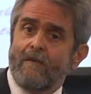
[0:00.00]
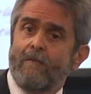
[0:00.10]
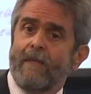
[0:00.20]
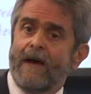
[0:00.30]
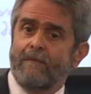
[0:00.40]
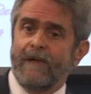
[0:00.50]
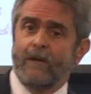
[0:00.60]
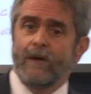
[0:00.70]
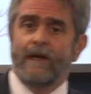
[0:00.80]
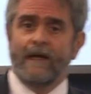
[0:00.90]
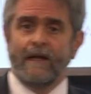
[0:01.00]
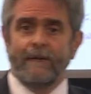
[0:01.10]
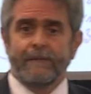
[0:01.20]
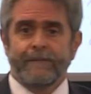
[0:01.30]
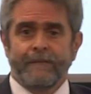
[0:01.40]
might be really
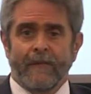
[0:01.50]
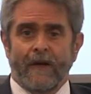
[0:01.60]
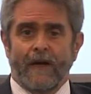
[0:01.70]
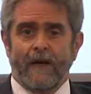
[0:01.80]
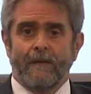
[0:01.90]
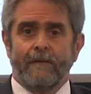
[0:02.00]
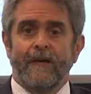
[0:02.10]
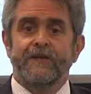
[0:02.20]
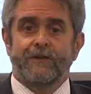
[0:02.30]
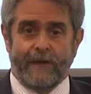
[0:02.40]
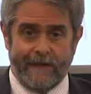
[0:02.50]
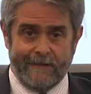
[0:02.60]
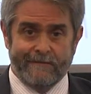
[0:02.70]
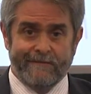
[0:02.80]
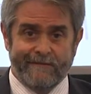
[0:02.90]
history,
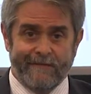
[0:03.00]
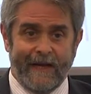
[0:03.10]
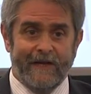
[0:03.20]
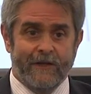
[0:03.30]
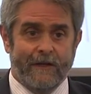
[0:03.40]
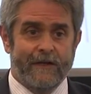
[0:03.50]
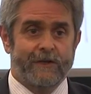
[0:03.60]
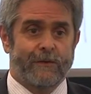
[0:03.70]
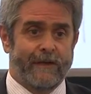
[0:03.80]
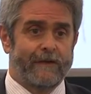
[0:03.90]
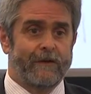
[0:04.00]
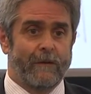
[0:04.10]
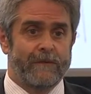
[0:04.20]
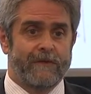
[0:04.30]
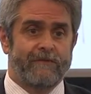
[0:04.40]
ancient history in
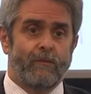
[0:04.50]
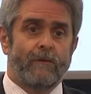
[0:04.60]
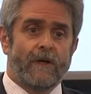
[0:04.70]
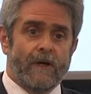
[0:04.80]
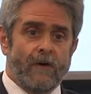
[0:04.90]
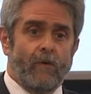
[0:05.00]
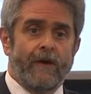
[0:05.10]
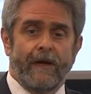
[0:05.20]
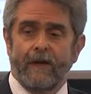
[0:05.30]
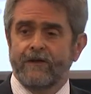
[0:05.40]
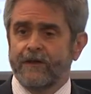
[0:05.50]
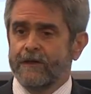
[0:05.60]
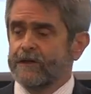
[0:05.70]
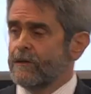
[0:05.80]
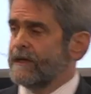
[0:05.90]
terms of what he or she
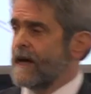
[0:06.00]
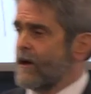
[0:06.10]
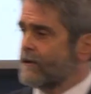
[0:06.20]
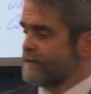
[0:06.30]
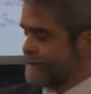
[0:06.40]
is doing now.